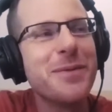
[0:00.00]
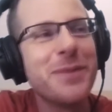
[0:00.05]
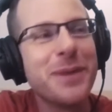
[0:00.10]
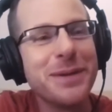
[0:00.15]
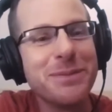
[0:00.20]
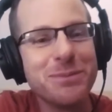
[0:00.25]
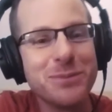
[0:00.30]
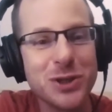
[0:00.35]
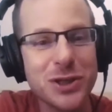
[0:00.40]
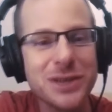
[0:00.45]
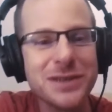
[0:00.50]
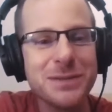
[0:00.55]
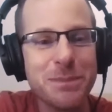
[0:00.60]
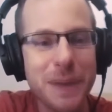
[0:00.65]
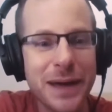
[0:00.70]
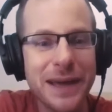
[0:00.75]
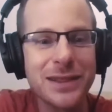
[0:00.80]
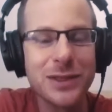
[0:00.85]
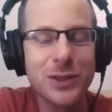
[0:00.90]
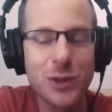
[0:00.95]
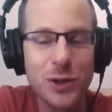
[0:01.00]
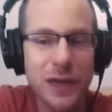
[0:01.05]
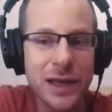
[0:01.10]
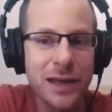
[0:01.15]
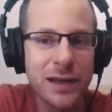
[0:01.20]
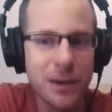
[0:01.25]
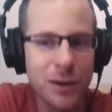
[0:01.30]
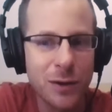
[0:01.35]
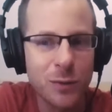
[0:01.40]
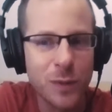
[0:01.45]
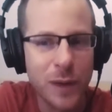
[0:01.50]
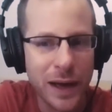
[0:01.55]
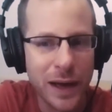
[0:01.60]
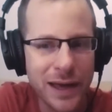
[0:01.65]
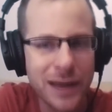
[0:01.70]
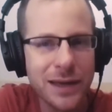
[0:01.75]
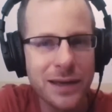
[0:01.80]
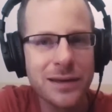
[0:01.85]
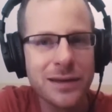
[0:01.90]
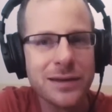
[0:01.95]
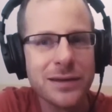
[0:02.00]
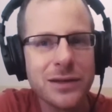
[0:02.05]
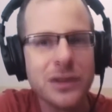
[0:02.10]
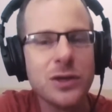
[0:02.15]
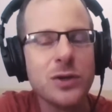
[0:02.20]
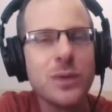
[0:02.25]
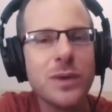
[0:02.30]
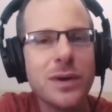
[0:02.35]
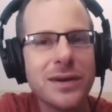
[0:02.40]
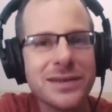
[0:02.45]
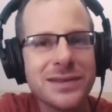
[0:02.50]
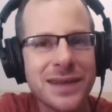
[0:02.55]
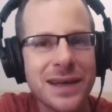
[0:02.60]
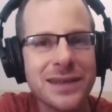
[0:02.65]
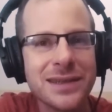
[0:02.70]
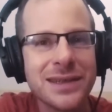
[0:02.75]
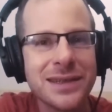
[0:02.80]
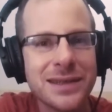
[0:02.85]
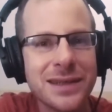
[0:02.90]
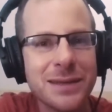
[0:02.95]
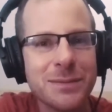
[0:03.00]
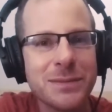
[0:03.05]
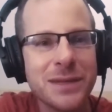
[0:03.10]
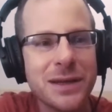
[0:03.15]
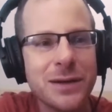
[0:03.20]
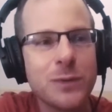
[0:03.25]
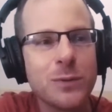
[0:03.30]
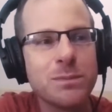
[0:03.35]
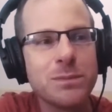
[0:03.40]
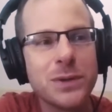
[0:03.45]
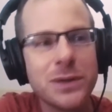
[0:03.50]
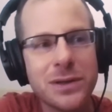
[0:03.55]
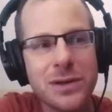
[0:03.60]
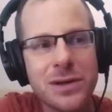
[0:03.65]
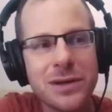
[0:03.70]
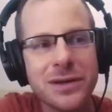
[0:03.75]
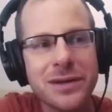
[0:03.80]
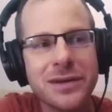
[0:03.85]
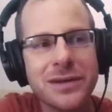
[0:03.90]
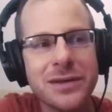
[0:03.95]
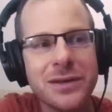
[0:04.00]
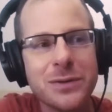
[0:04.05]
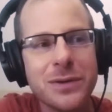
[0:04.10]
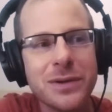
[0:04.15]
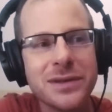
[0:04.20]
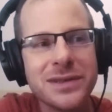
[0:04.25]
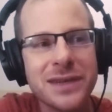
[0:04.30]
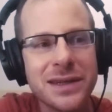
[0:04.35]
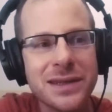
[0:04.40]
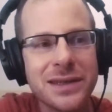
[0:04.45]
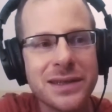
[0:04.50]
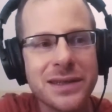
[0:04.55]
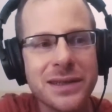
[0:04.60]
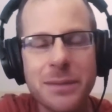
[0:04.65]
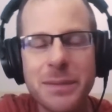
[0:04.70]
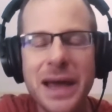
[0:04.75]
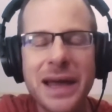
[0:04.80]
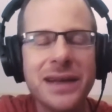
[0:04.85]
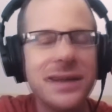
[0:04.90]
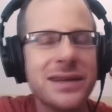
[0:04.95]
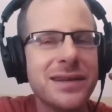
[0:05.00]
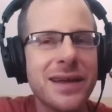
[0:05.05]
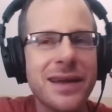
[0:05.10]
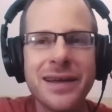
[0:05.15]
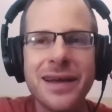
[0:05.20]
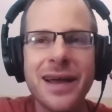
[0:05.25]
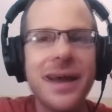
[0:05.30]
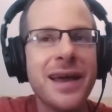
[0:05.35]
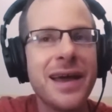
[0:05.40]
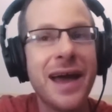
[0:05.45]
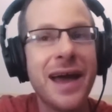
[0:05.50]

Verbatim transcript: but just by looking away, you are telling them they don't belong. You are telling them, and eh,